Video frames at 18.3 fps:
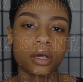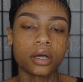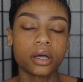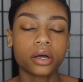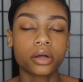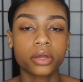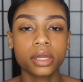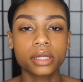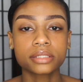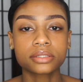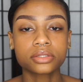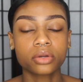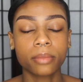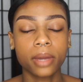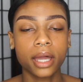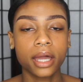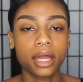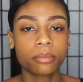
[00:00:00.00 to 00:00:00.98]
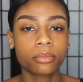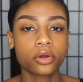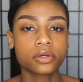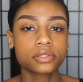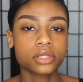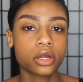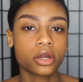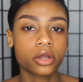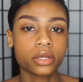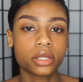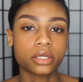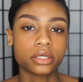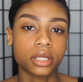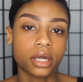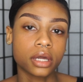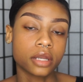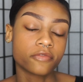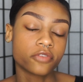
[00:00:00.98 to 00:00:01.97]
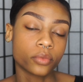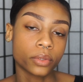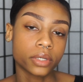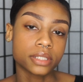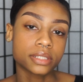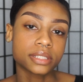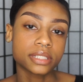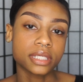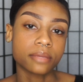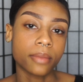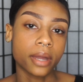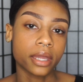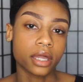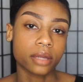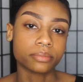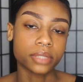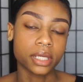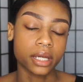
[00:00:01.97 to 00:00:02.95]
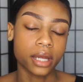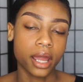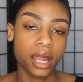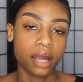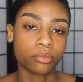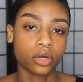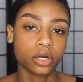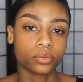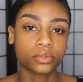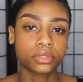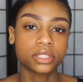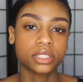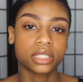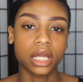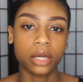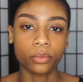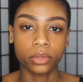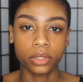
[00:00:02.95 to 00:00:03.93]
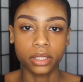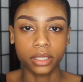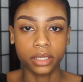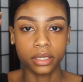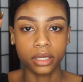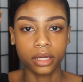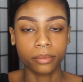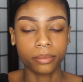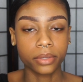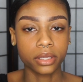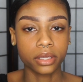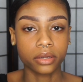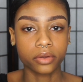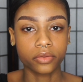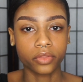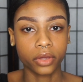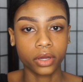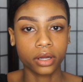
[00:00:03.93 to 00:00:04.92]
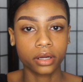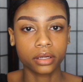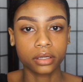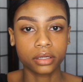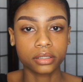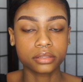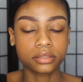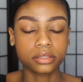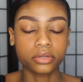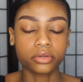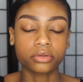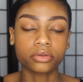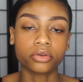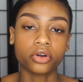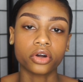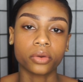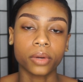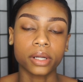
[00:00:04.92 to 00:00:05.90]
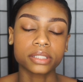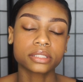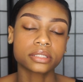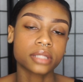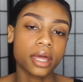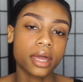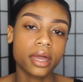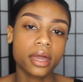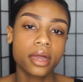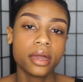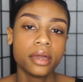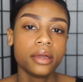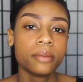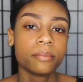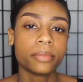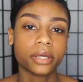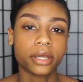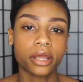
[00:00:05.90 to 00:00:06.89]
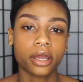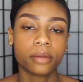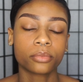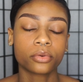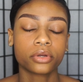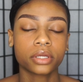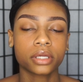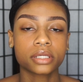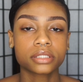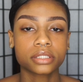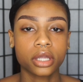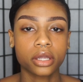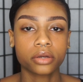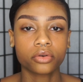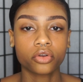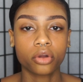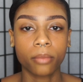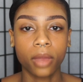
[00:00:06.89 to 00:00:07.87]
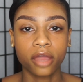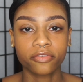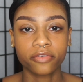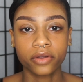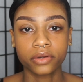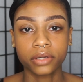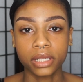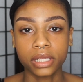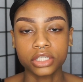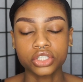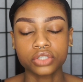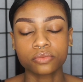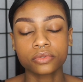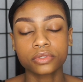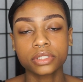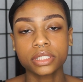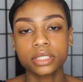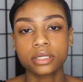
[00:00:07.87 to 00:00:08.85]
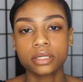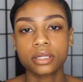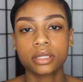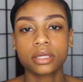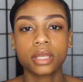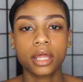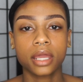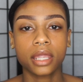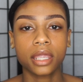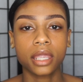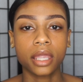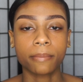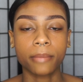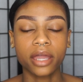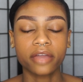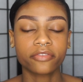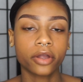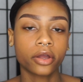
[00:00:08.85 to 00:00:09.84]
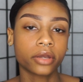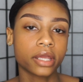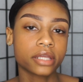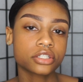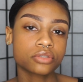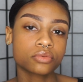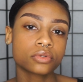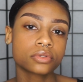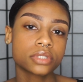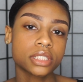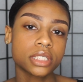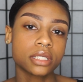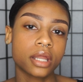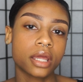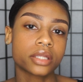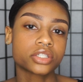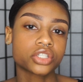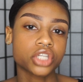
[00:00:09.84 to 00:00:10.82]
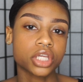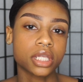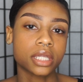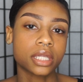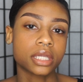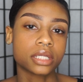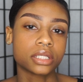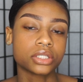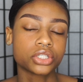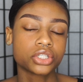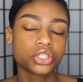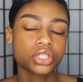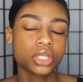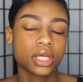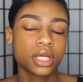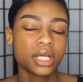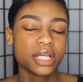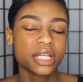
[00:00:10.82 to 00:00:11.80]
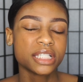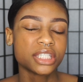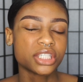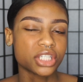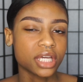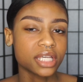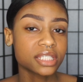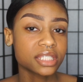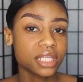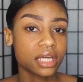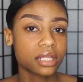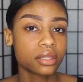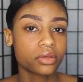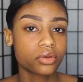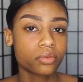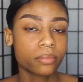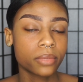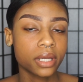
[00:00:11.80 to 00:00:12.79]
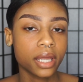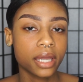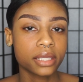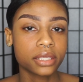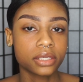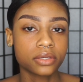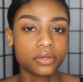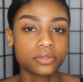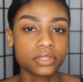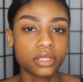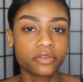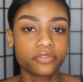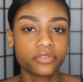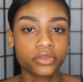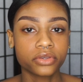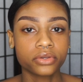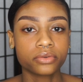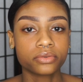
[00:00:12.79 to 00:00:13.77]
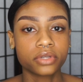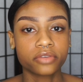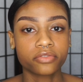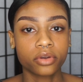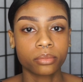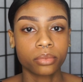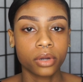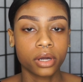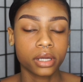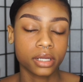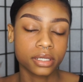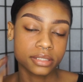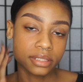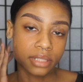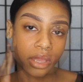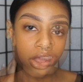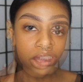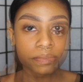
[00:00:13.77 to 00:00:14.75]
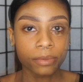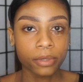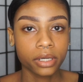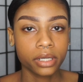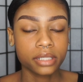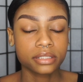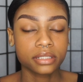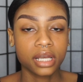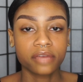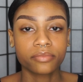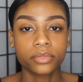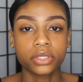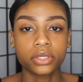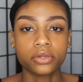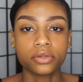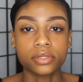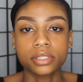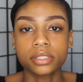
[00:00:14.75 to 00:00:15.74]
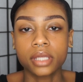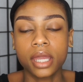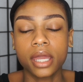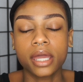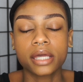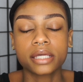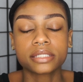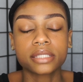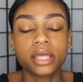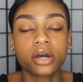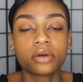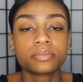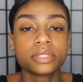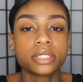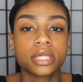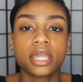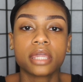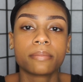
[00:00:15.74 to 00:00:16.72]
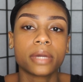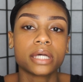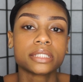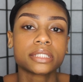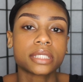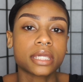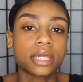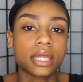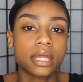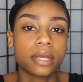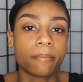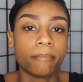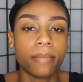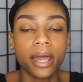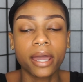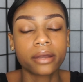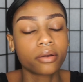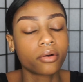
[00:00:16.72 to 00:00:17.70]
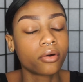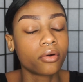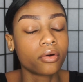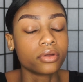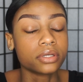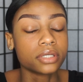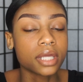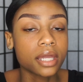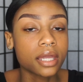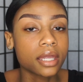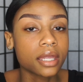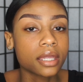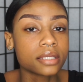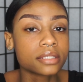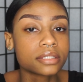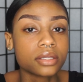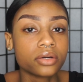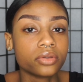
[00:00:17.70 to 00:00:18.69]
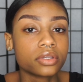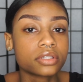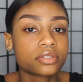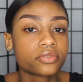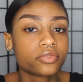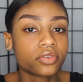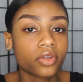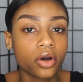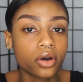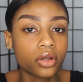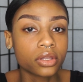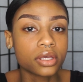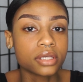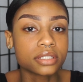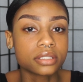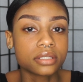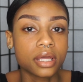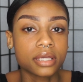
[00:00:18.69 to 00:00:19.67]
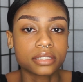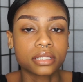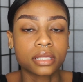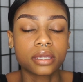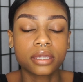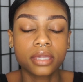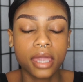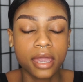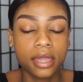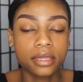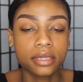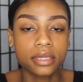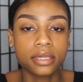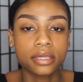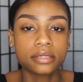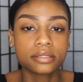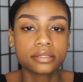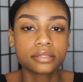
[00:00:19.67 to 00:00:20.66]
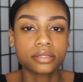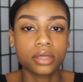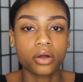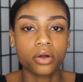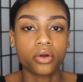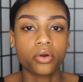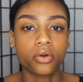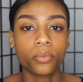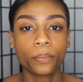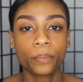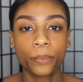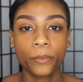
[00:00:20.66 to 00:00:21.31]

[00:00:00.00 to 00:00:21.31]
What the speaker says: Okay, so my eyebrows are already done. If you want to see my updated eyebrow routine, I will link it up here in the card, so you can go and watch that. But now I'm going to get started on my foundation routine, and my foundation routine has changed just a little bit. I use a few different products now. The products that I've been using has helped to keep my skin matte all day. It still looks flawless. It doesn't look cakey. So